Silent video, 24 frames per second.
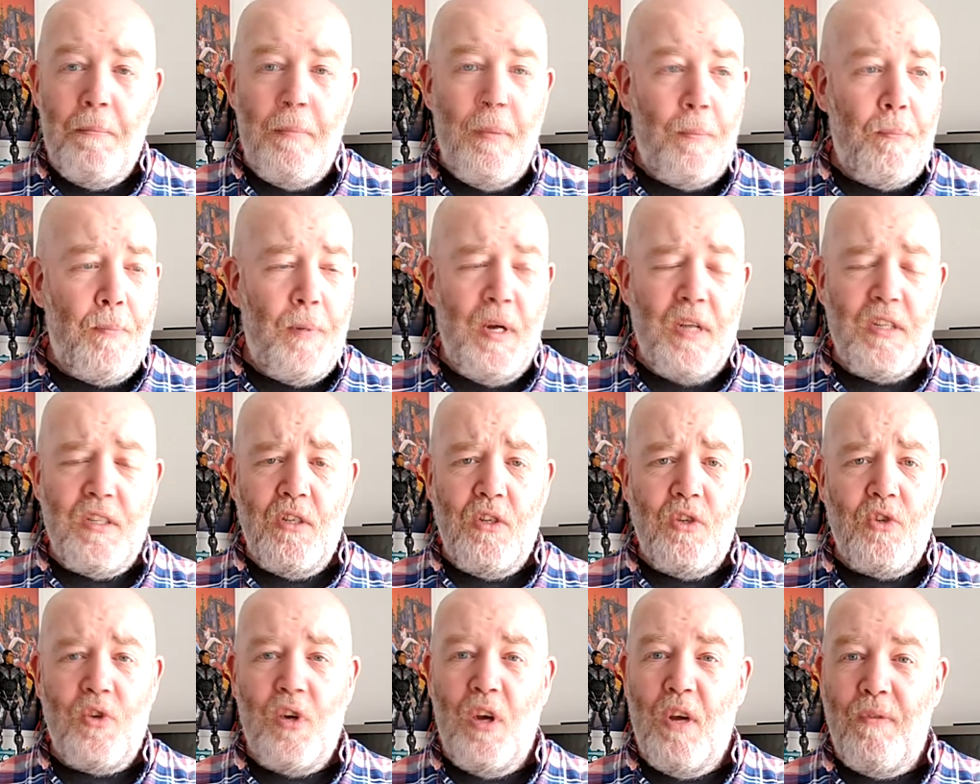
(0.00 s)
But Blood
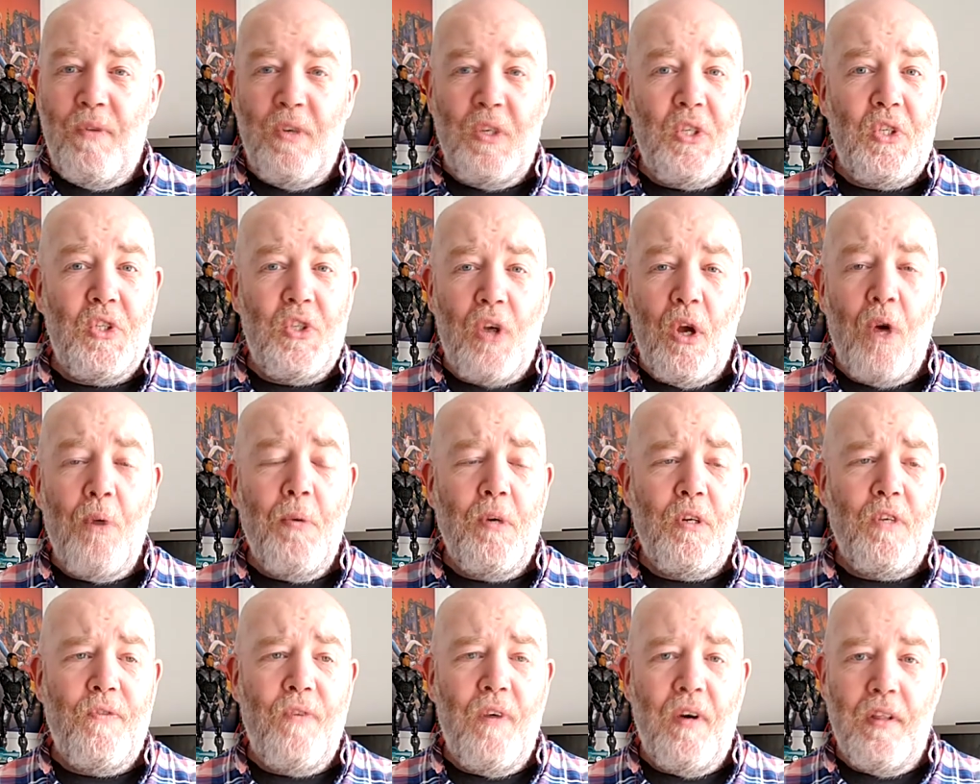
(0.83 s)
and Truth is so
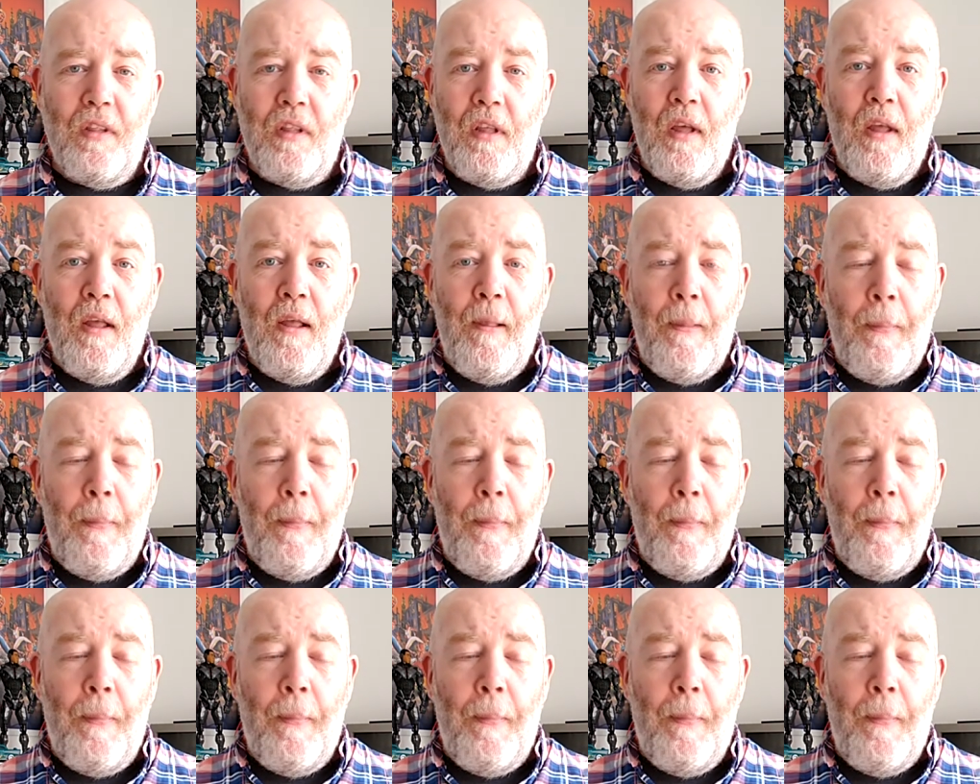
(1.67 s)
much fun.